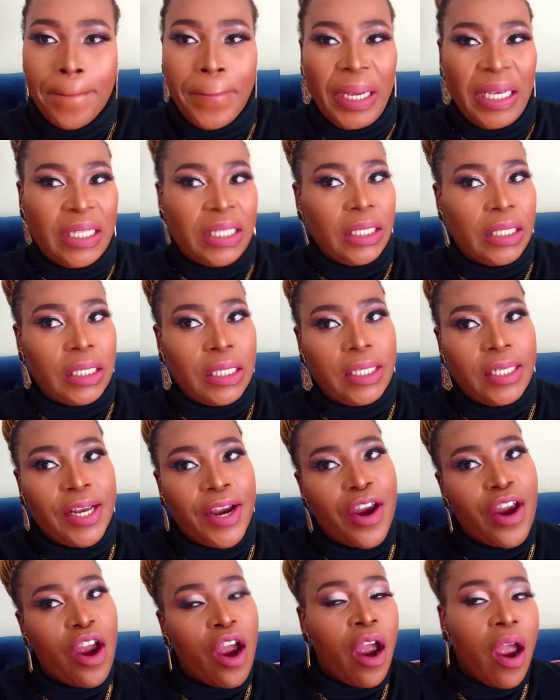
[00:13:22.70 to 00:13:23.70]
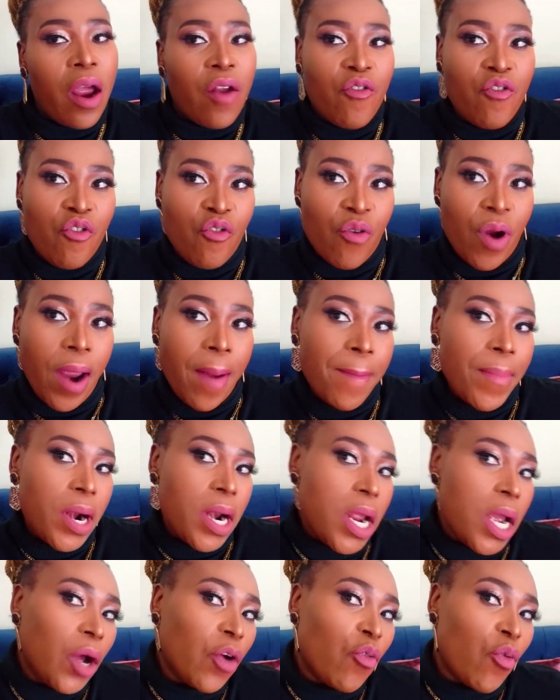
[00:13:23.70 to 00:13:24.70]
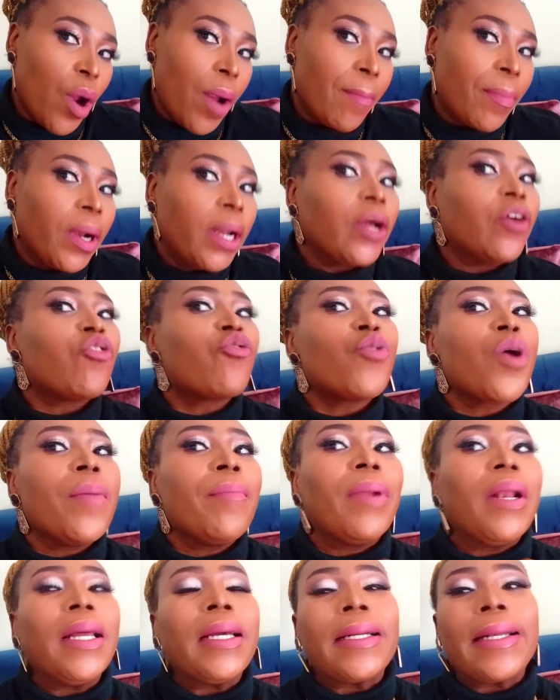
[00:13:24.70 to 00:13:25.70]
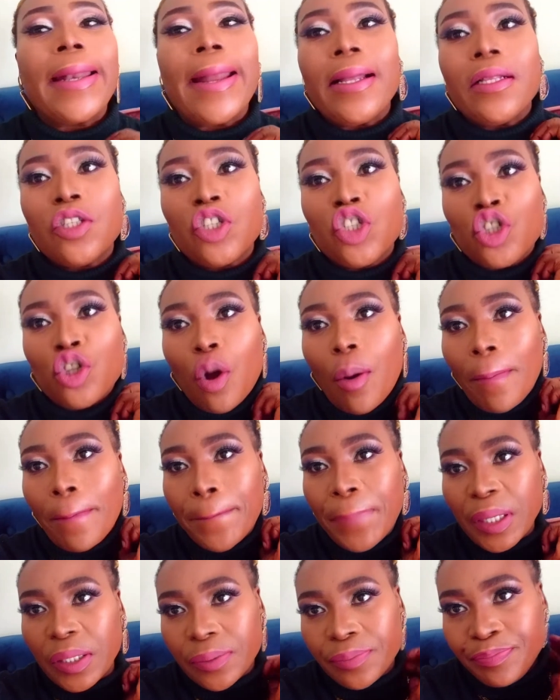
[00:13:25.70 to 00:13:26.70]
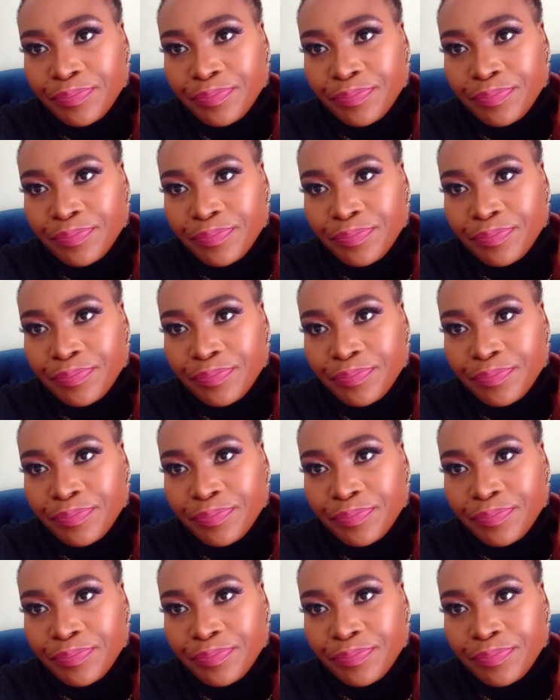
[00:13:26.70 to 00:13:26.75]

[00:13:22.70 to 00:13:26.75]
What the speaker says: be sitting here and rambling non-stop.